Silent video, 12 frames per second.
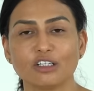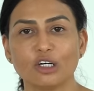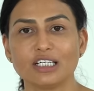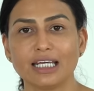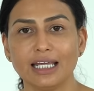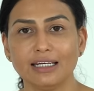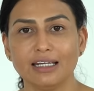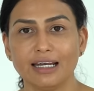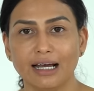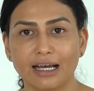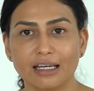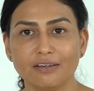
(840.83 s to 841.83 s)
your daily
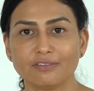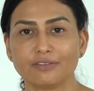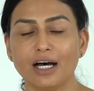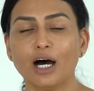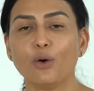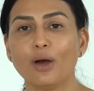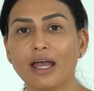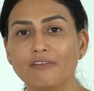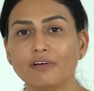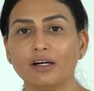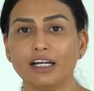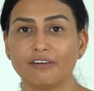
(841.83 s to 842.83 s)
life,
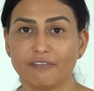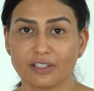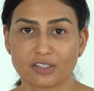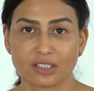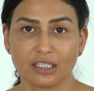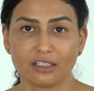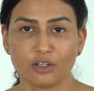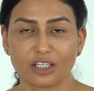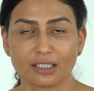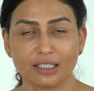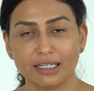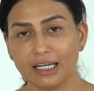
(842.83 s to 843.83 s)
however it fits in, during
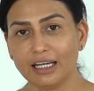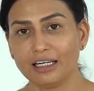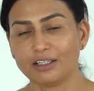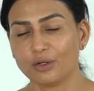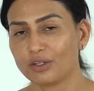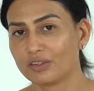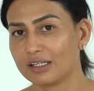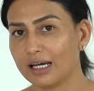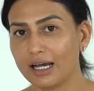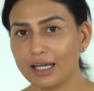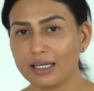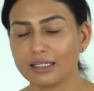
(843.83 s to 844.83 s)
the day, during the
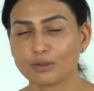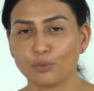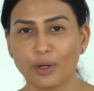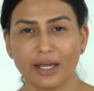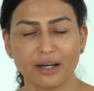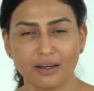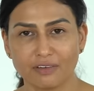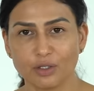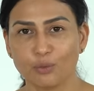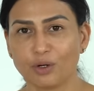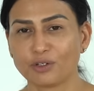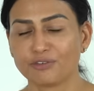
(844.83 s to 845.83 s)
night, wherever
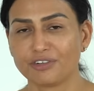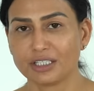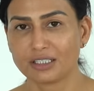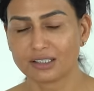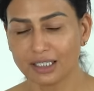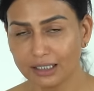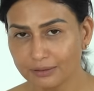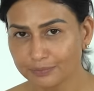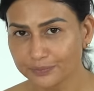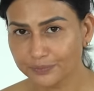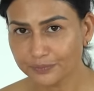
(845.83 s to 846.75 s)
you want to fit it in.